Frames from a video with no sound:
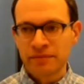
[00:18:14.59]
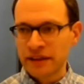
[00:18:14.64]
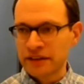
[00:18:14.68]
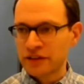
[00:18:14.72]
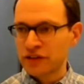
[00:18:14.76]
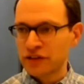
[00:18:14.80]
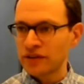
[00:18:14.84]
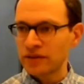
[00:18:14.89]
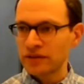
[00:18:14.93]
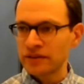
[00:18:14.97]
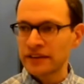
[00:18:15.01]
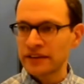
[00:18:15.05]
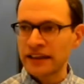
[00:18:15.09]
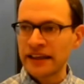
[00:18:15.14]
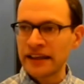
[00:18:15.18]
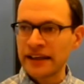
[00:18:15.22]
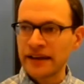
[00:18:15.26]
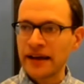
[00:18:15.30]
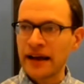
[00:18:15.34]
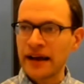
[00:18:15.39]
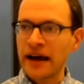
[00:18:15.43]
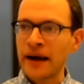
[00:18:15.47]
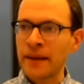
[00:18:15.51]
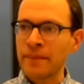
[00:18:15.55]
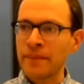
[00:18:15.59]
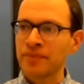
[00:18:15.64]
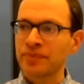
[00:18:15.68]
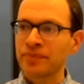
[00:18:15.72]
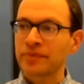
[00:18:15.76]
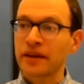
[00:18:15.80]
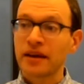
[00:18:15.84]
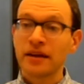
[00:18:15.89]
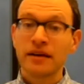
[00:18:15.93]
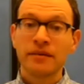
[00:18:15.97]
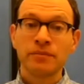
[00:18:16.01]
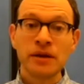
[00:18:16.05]
certainly
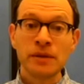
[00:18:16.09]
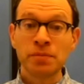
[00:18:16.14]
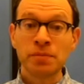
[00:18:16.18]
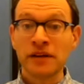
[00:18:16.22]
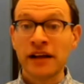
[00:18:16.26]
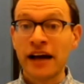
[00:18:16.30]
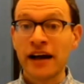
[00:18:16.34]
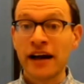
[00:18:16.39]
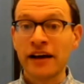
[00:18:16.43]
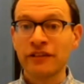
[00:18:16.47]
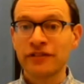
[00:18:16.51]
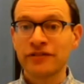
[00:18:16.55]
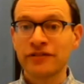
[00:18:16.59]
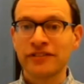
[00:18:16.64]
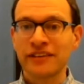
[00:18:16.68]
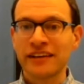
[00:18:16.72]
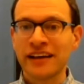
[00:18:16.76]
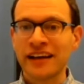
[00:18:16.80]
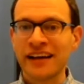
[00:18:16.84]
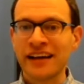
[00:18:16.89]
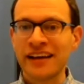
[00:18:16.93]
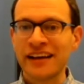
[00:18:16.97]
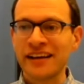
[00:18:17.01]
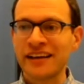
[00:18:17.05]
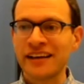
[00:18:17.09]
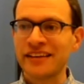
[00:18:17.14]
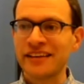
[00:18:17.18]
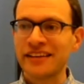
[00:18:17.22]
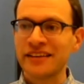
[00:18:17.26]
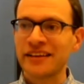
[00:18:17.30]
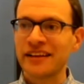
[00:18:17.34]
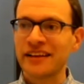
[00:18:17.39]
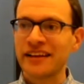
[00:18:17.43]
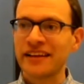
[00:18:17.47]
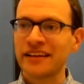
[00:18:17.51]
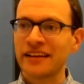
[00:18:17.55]
people
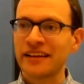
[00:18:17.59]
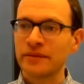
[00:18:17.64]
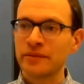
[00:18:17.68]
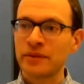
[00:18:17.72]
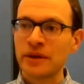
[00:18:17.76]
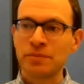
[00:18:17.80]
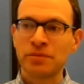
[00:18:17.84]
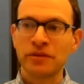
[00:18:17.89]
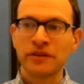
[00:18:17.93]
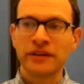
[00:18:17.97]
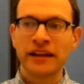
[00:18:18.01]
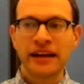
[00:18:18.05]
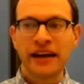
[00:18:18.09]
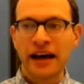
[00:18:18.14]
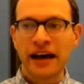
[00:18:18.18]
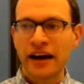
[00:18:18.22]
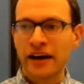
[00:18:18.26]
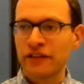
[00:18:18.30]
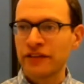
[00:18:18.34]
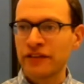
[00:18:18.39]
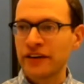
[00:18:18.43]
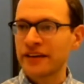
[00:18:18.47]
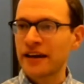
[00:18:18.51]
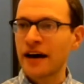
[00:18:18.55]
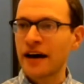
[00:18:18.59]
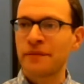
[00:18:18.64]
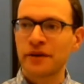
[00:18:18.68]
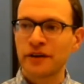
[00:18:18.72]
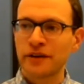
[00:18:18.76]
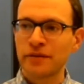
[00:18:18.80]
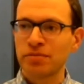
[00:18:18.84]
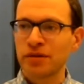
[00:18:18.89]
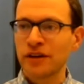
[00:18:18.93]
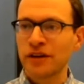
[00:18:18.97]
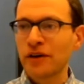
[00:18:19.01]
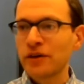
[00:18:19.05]
that have
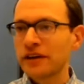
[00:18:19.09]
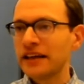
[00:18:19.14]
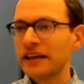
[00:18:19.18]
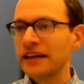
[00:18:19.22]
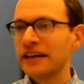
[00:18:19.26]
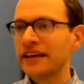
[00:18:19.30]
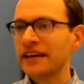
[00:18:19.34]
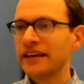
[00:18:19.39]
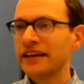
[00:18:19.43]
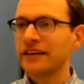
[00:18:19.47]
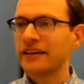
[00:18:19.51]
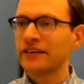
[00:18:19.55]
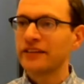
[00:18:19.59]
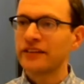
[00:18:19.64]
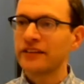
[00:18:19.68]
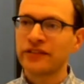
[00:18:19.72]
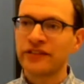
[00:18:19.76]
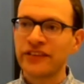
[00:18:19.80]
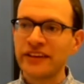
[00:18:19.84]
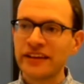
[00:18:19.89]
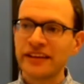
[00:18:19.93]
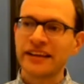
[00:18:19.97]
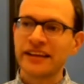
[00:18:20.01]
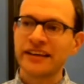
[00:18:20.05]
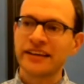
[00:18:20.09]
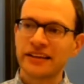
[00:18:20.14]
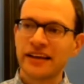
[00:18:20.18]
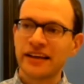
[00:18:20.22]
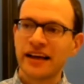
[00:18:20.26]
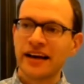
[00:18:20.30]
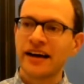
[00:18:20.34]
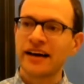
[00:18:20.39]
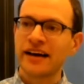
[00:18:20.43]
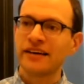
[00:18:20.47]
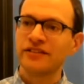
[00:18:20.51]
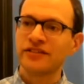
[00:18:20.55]
abdominal bloating, feeling
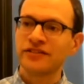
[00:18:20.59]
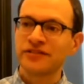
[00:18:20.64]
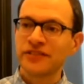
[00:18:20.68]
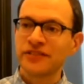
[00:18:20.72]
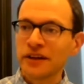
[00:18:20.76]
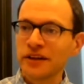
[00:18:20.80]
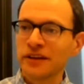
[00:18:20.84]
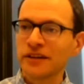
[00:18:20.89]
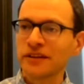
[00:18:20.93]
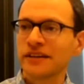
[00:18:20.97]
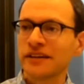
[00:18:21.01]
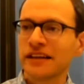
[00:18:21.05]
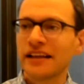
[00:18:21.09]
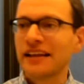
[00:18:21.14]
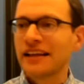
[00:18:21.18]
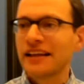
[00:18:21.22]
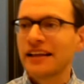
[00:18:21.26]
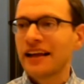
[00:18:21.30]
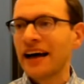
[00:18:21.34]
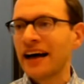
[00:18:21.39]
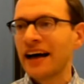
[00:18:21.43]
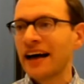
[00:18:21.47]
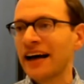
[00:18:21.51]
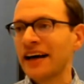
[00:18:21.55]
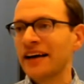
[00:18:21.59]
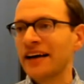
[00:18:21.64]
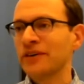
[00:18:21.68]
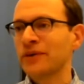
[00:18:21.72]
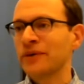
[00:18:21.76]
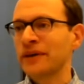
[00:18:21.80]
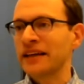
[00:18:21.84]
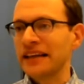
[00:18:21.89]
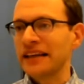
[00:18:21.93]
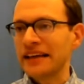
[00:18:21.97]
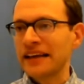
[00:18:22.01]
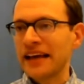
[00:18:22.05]
full
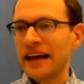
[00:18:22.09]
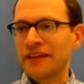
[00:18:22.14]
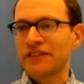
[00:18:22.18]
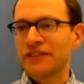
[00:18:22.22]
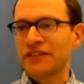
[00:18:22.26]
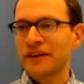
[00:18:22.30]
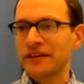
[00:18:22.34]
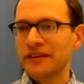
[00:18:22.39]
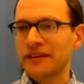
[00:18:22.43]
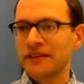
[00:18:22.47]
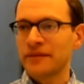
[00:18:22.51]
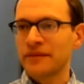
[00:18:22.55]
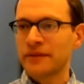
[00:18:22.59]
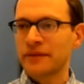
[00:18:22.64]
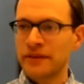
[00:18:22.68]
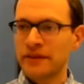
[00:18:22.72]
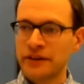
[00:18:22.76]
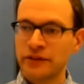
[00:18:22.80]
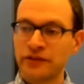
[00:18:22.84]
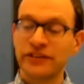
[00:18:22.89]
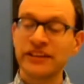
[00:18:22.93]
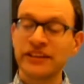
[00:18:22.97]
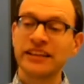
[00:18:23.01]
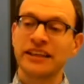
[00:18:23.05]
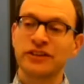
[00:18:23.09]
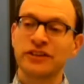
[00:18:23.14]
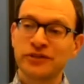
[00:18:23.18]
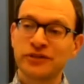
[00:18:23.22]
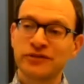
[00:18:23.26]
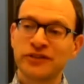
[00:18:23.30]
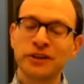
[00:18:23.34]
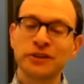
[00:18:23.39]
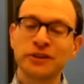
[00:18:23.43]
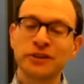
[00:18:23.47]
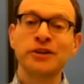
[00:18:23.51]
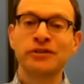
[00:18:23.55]
feeling
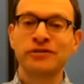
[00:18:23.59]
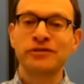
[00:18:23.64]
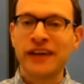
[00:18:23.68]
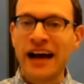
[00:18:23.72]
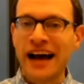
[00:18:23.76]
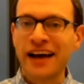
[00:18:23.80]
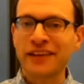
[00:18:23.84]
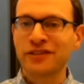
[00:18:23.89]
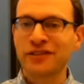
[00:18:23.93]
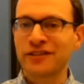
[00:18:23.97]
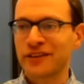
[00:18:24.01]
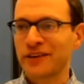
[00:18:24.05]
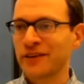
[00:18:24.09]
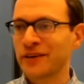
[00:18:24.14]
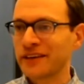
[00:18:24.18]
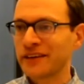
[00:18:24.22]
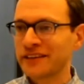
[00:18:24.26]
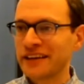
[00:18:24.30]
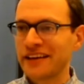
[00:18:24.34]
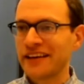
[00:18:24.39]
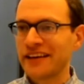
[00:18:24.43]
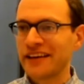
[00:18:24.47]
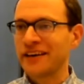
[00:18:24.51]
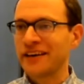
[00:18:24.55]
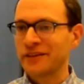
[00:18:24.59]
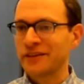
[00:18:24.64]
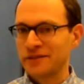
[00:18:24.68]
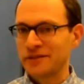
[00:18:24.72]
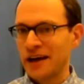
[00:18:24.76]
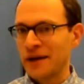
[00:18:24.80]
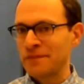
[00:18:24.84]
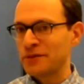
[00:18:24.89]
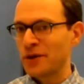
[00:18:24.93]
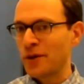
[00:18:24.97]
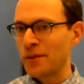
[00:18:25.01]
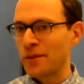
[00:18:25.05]
full too fast, or
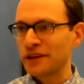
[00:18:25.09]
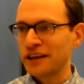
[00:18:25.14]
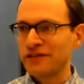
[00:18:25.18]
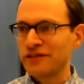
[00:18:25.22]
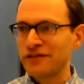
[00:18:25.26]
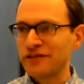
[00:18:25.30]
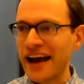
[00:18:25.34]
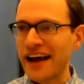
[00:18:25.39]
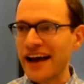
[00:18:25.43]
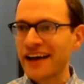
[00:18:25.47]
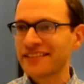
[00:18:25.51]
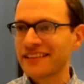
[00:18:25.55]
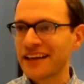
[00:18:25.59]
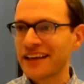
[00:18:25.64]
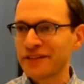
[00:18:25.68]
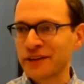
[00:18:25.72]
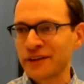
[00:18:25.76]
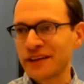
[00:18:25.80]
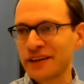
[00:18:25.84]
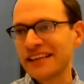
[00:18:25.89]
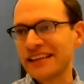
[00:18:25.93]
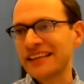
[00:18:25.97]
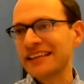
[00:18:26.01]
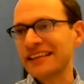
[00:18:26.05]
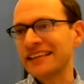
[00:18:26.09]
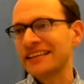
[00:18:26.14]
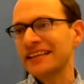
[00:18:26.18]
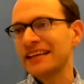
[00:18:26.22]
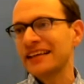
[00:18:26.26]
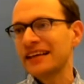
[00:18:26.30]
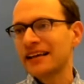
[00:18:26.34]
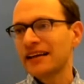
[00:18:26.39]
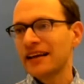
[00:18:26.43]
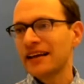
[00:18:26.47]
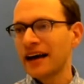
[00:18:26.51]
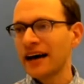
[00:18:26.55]
abnormally fast after eating,
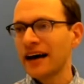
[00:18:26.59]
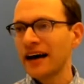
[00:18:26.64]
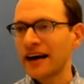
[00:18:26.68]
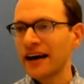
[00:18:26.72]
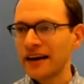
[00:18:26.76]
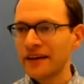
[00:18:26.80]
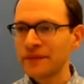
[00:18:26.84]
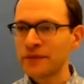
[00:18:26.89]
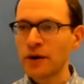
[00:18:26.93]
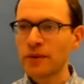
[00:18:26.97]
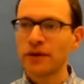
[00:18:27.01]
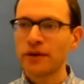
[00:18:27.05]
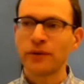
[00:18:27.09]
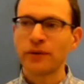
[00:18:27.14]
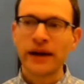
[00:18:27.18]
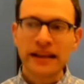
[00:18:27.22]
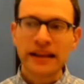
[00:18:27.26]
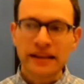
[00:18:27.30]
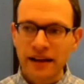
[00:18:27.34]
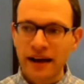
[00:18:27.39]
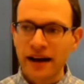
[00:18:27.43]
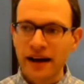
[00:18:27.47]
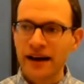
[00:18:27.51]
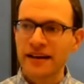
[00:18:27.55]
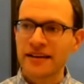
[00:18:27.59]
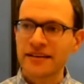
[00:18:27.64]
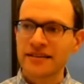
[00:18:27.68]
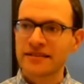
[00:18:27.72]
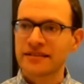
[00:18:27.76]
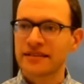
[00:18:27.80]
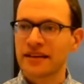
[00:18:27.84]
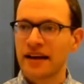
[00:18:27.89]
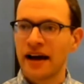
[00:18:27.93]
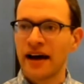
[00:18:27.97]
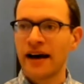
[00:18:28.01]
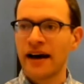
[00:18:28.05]
abnormal weight
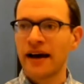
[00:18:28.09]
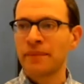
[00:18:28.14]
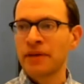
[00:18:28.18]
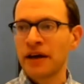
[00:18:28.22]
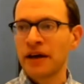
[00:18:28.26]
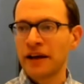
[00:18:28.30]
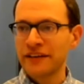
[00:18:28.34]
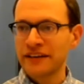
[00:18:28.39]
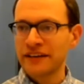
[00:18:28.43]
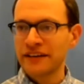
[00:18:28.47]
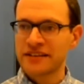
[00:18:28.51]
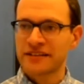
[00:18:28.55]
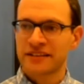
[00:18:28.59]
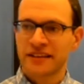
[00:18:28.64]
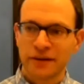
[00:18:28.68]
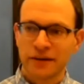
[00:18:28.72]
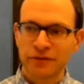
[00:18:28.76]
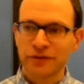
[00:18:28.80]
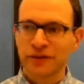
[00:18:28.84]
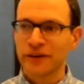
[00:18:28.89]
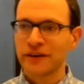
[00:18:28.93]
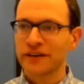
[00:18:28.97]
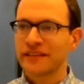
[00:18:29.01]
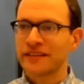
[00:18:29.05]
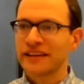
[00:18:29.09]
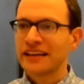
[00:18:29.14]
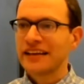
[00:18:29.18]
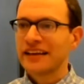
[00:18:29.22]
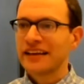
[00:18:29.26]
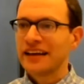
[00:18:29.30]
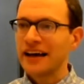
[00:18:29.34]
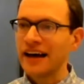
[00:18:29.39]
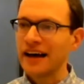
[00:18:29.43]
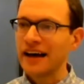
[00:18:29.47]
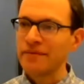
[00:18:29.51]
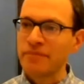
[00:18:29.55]
loss, pelvic discomfort,
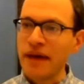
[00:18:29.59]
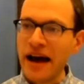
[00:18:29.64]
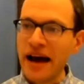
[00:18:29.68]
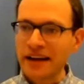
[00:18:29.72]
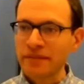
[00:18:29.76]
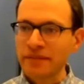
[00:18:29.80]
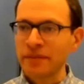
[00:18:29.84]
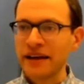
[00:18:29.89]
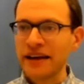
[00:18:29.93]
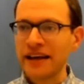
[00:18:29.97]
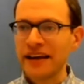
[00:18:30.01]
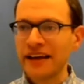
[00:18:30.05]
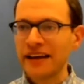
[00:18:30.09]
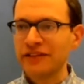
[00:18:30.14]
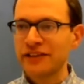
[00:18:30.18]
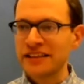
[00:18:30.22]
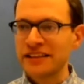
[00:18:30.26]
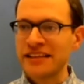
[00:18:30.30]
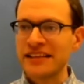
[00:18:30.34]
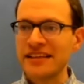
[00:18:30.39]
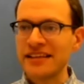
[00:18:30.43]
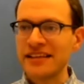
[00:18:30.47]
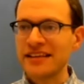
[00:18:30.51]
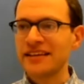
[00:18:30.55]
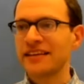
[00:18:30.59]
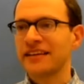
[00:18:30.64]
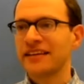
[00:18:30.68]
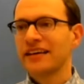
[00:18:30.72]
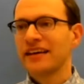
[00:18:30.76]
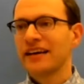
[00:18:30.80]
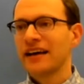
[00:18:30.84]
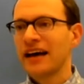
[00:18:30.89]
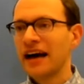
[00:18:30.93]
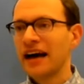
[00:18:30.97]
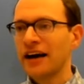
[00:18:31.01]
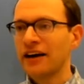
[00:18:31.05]
back pain, fatigue,
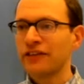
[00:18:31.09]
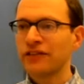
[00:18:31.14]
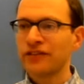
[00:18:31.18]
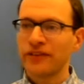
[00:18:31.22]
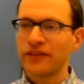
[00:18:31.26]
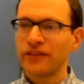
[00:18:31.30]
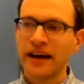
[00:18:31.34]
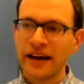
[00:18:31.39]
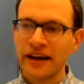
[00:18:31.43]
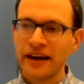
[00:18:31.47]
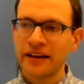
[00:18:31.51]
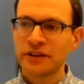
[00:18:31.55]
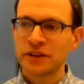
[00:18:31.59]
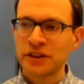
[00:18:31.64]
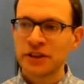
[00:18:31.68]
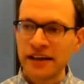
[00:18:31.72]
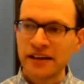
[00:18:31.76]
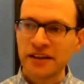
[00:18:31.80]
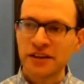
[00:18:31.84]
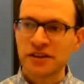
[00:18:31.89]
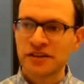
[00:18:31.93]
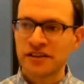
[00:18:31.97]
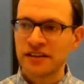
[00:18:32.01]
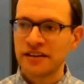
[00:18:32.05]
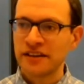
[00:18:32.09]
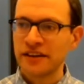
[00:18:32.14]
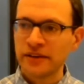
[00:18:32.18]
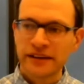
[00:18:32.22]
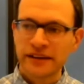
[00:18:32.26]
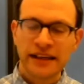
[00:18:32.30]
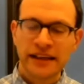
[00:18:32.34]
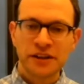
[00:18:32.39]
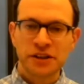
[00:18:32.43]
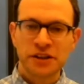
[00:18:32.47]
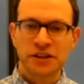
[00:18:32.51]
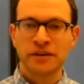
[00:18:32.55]
changes in
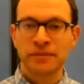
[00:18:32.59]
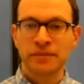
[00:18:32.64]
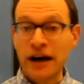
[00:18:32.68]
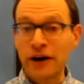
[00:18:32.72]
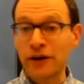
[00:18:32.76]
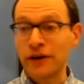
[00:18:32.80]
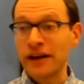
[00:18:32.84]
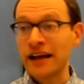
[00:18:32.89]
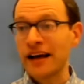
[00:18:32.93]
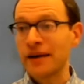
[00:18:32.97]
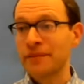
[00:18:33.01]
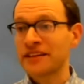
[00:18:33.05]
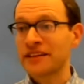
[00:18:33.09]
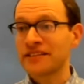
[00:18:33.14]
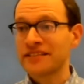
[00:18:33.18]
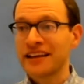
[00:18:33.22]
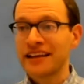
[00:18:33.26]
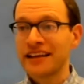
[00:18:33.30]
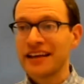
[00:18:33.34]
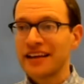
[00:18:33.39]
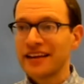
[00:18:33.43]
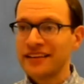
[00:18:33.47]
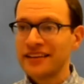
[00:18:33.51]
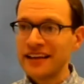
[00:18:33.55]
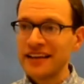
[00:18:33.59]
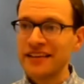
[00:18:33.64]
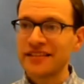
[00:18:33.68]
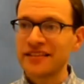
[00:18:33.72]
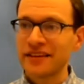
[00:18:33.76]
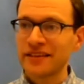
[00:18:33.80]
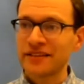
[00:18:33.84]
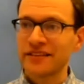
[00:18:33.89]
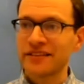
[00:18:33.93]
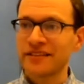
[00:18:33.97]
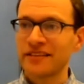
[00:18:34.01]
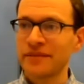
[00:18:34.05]
urination or bowel habits. These
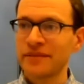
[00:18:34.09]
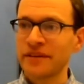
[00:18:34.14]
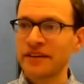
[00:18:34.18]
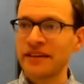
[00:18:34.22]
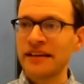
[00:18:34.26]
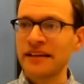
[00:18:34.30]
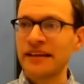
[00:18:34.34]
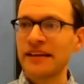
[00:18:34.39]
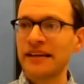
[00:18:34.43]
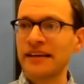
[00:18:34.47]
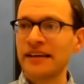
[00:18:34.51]
are some of